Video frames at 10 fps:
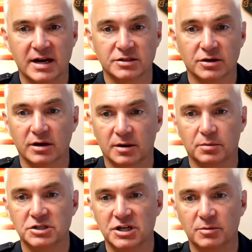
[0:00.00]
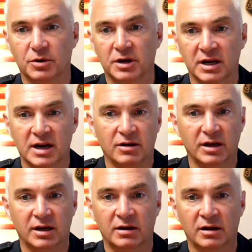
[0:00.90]
So I appreciate you pointing it out.
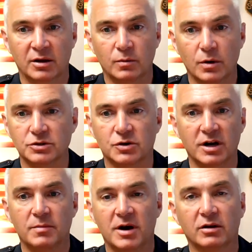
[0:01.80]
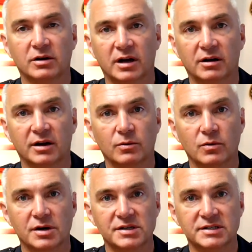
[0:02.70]
And what was great about Gary
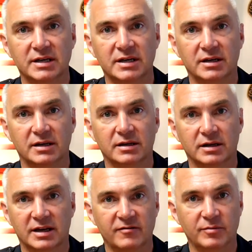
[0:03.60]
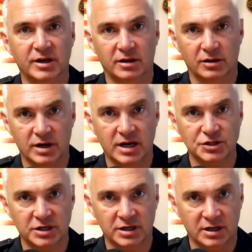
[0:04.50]
was he gave me a
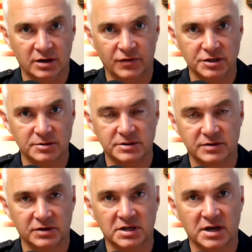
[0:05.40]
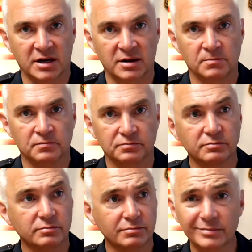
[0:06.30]
location and a very specific time,
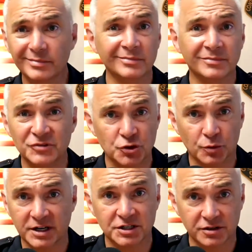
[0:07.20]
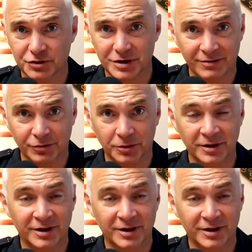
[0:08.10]
direction of travel.